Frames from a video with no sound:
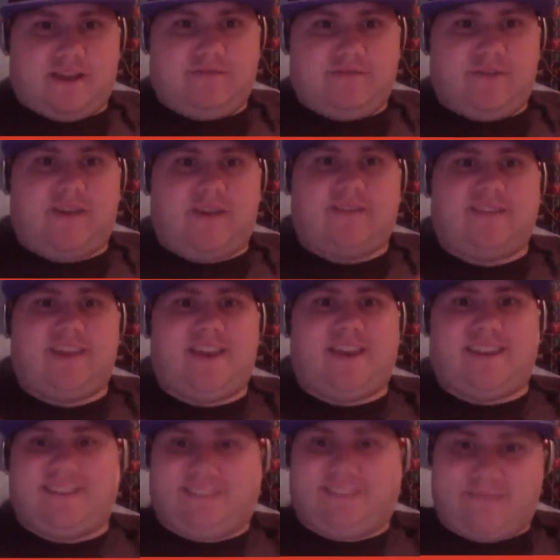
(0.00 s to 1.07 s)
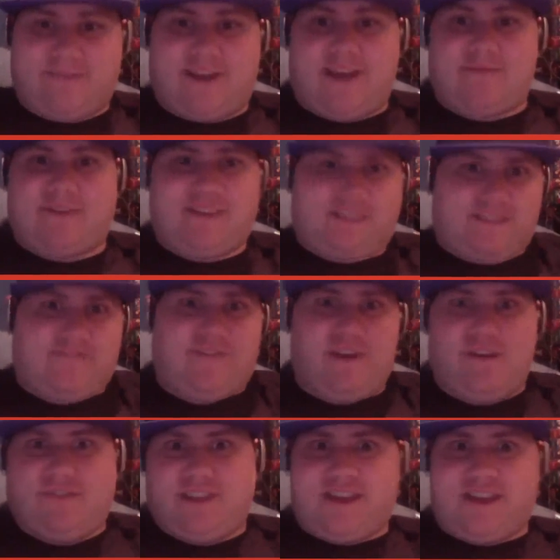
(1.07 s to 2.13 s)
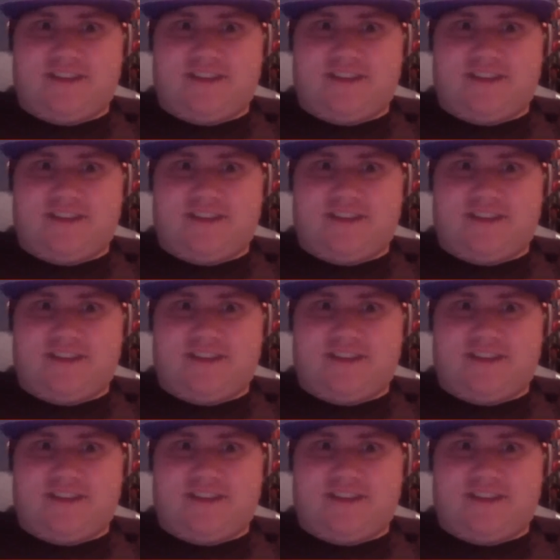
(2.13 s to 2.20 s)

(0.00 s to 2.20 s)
You don't have to take it at the same time. It gets confusing.